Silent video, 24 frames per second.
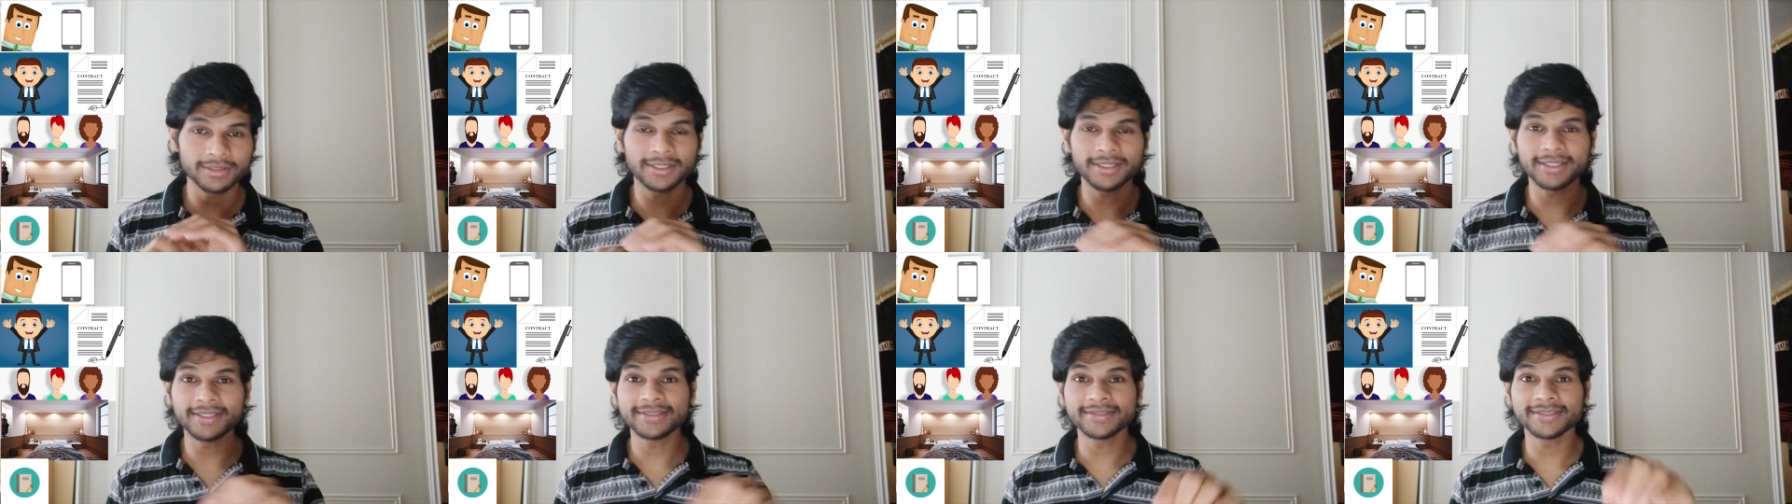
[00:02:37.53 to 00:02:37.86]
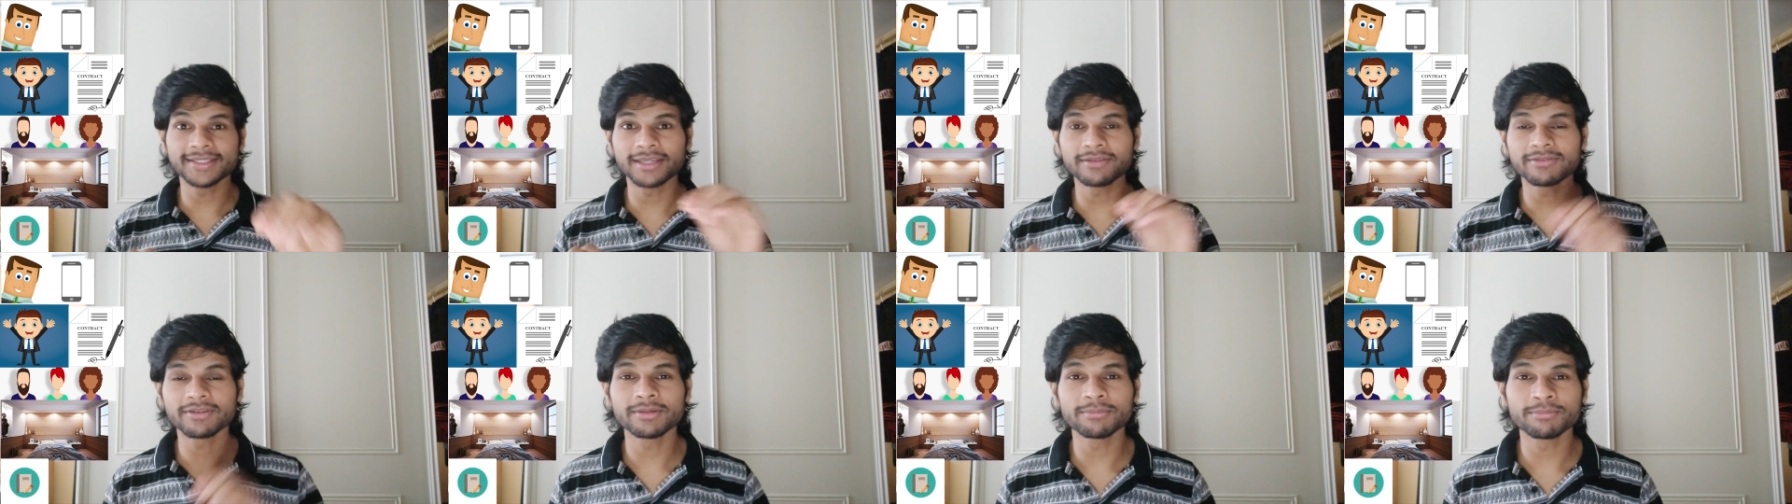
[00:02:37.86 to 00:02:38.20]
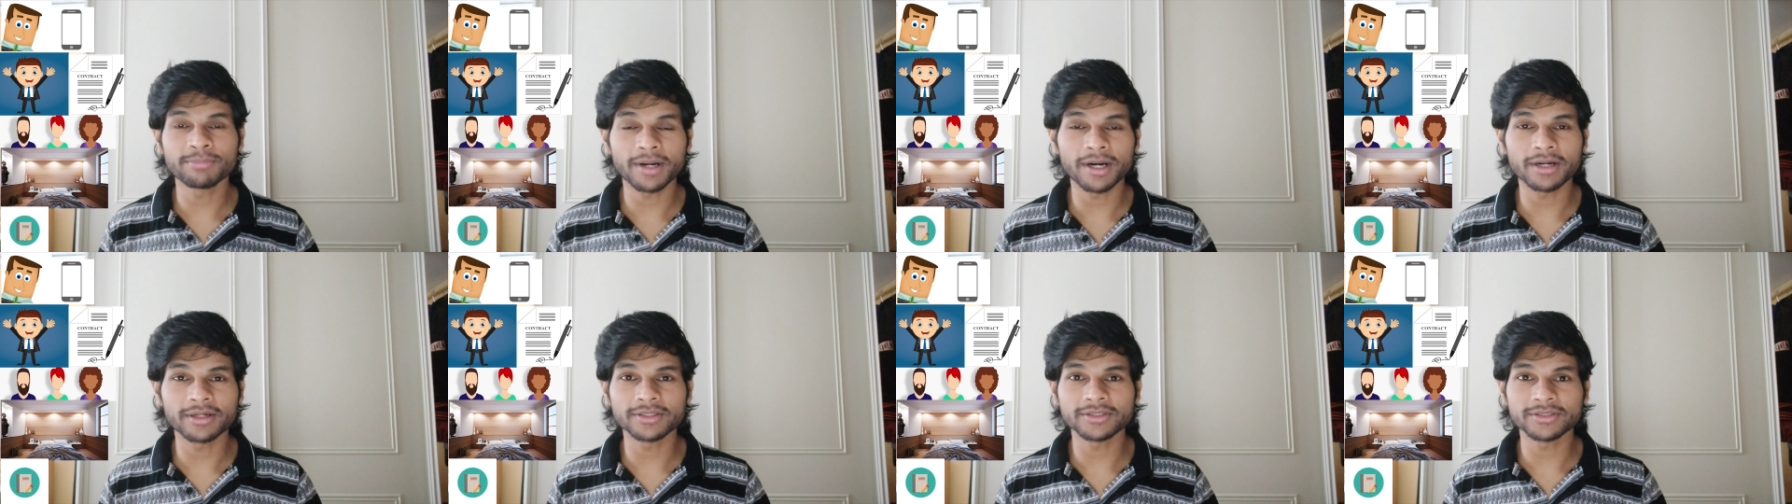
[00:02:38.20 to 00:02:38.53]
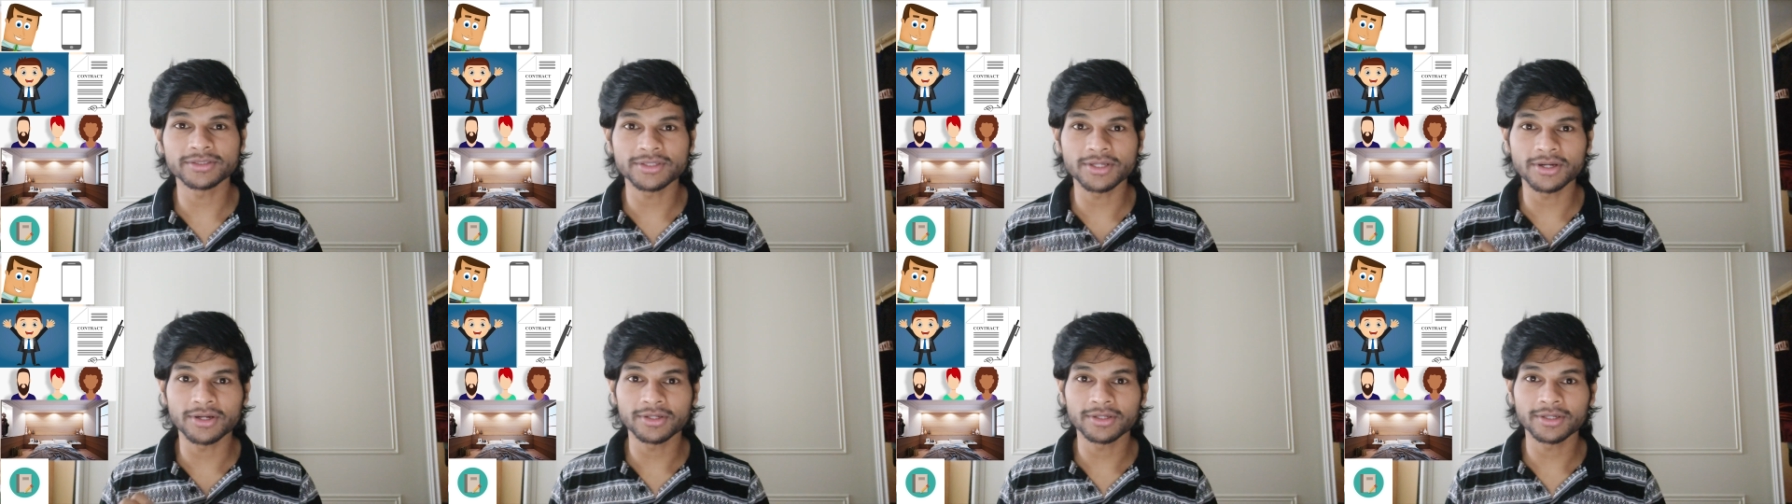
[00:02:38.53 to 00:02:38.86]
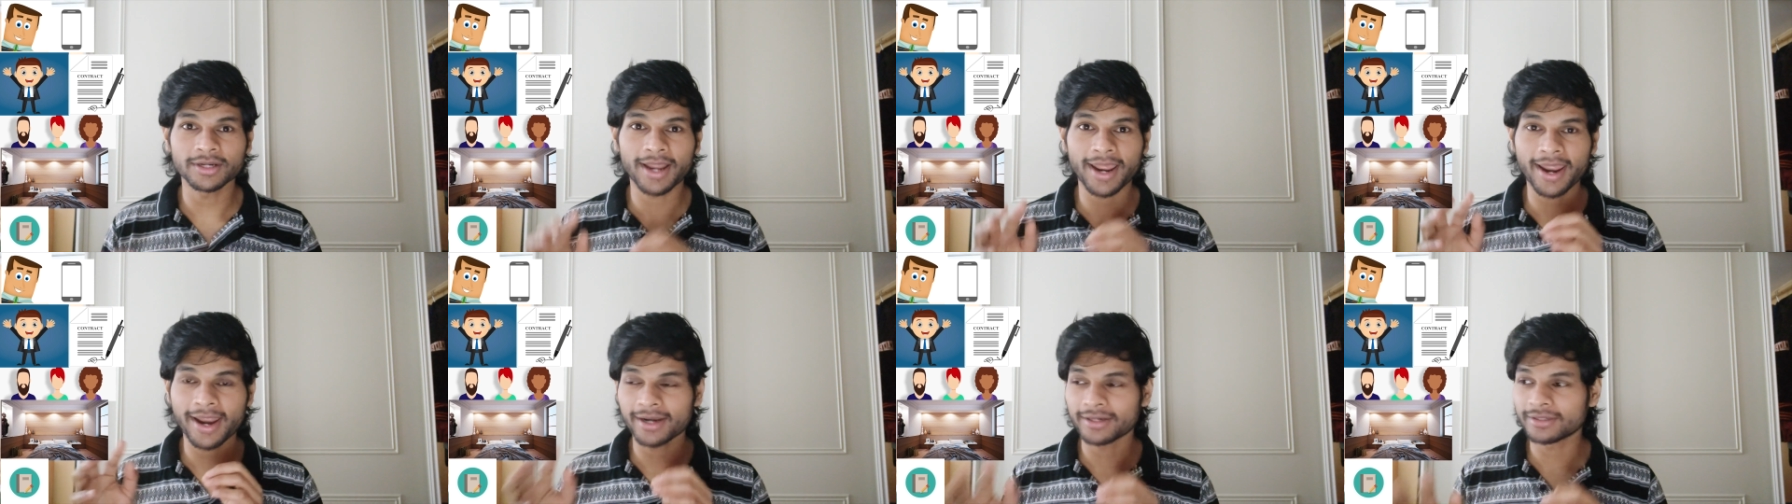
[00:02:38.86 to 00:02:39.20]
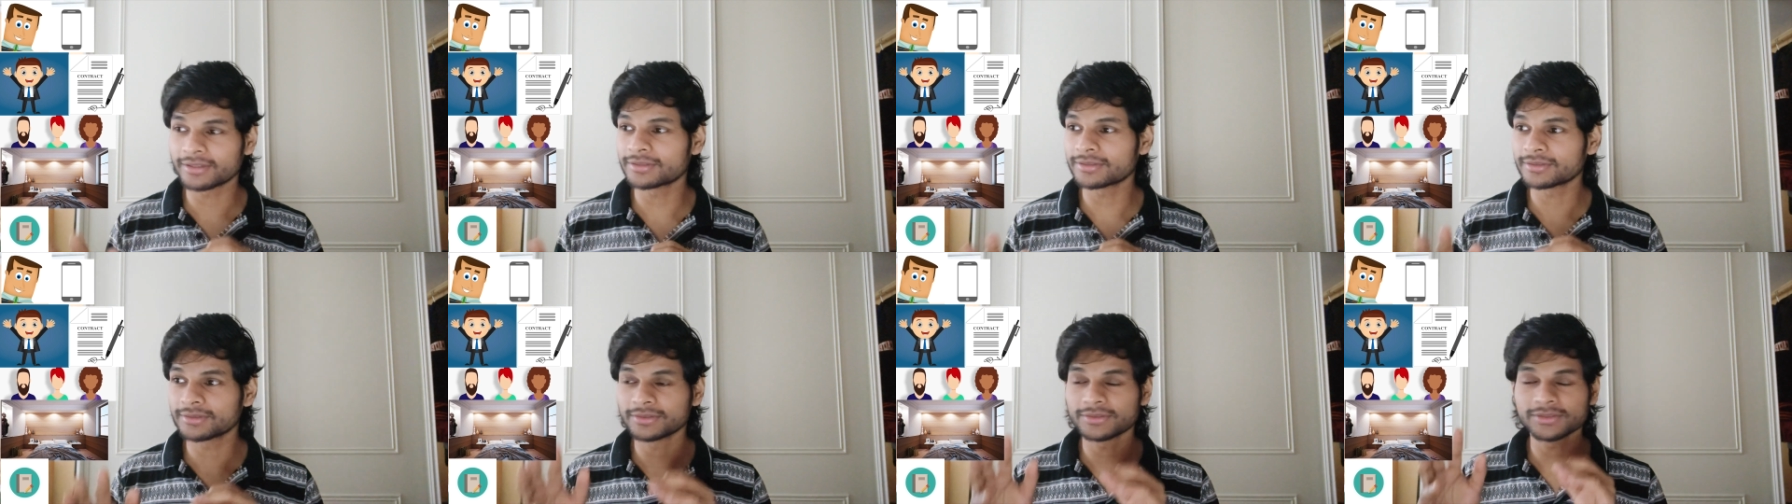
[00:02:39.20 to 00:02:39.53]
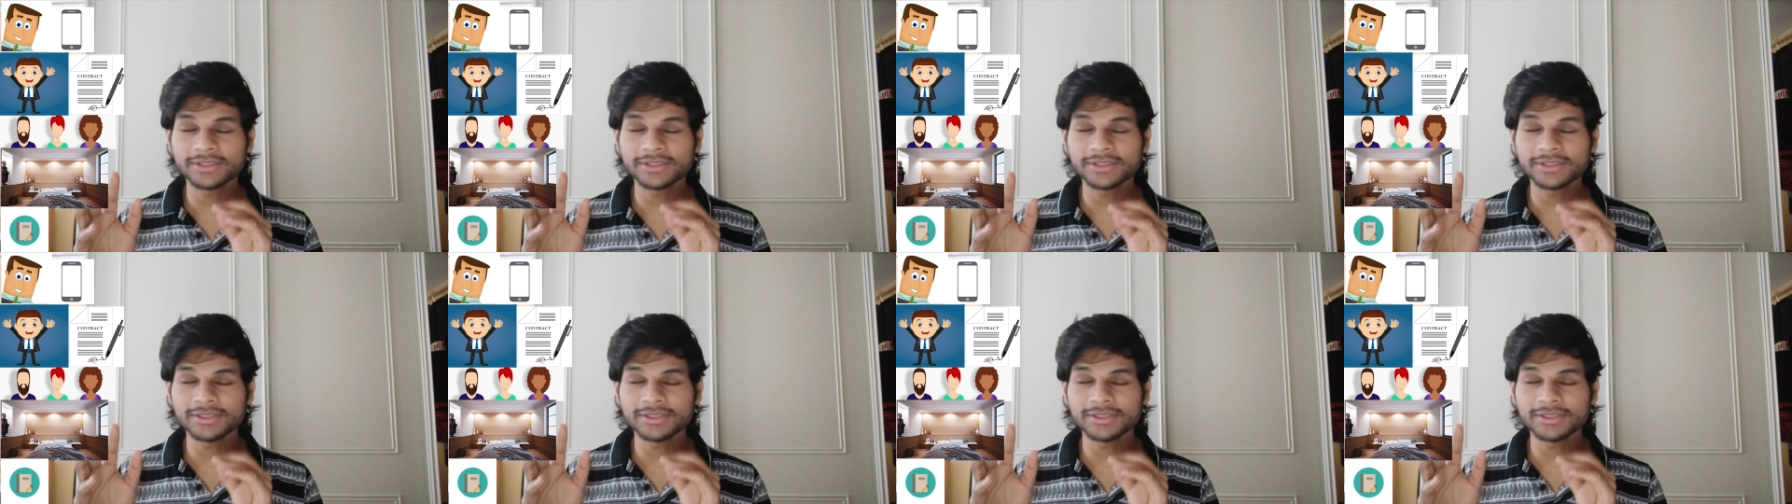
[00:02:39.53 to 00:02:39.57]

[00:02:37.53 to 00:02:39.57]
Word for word: keys giving part is done and